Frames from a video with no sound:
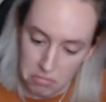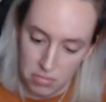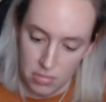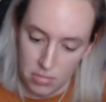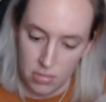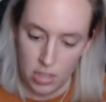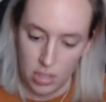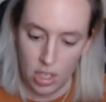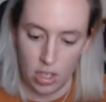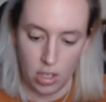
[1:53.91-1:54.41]

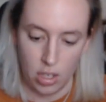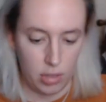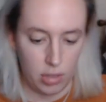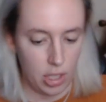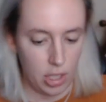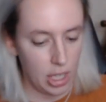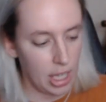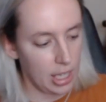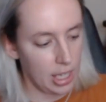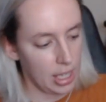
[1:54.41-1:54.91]
you know,
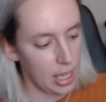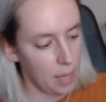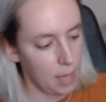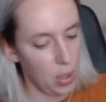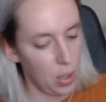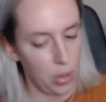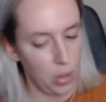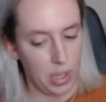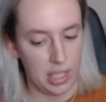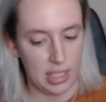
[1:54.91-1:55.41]
you kind of got
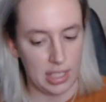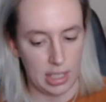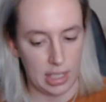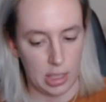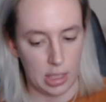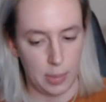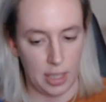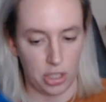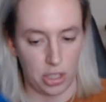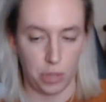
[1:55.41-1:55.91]
both ends of the
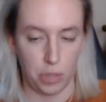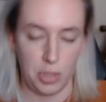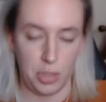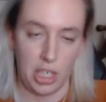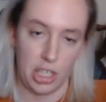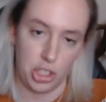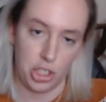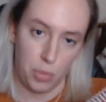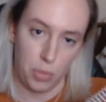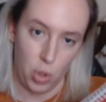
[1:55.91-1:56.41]
spectrum. You
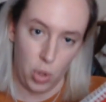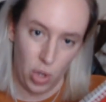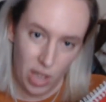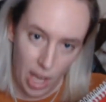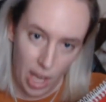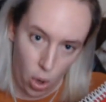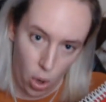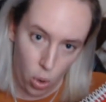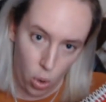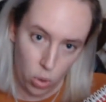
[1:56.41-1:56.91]
got your more
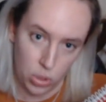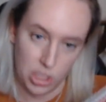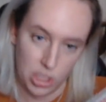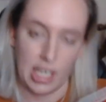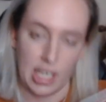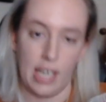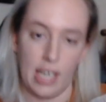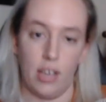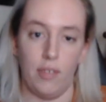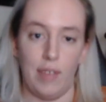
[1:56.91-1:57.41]
like
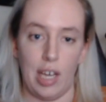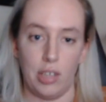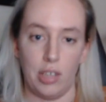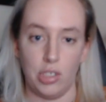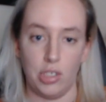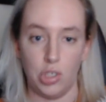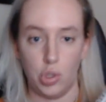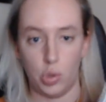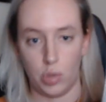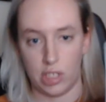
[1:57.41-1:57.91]
wholesale
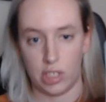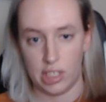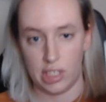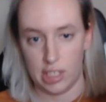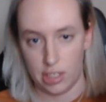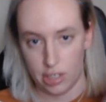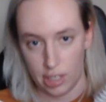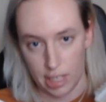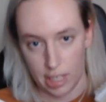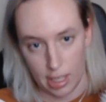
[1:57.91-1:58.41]
values, whereas
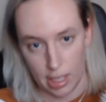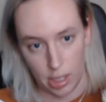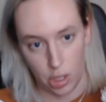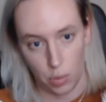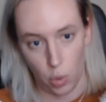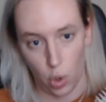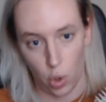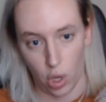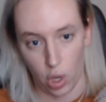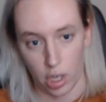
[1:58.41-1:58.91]
here you got your
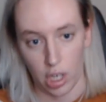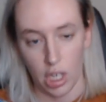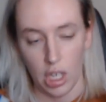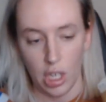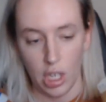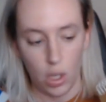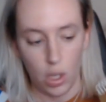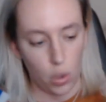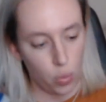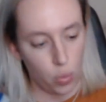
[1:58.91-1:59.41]
more
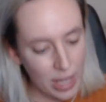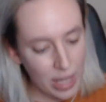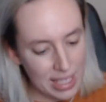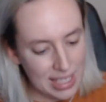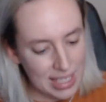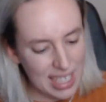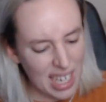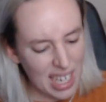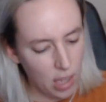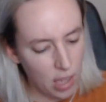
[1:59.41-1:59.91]

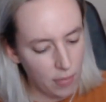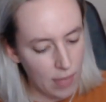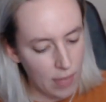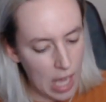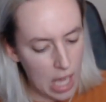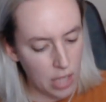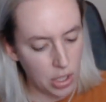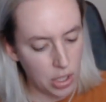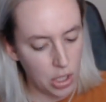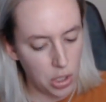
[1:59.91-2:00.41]
retail
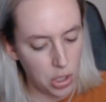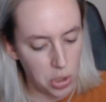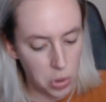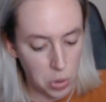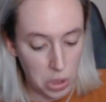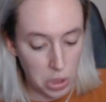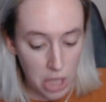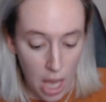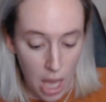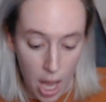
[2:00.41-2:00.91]

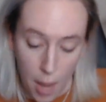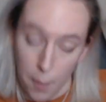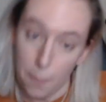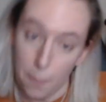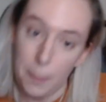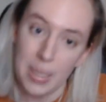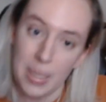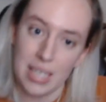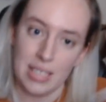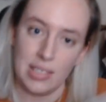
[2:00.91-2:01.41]
values,
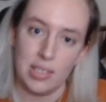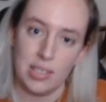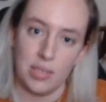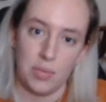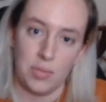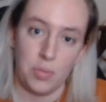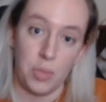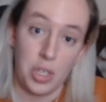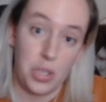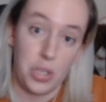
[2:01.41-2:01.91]
but
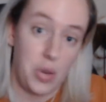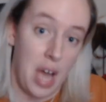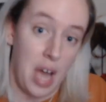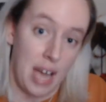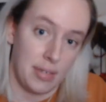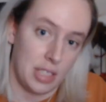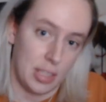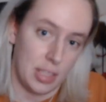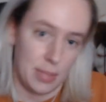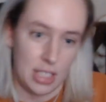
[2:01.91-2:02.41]
we do
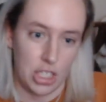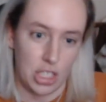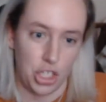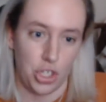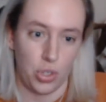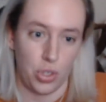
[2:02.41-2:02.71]
have some additional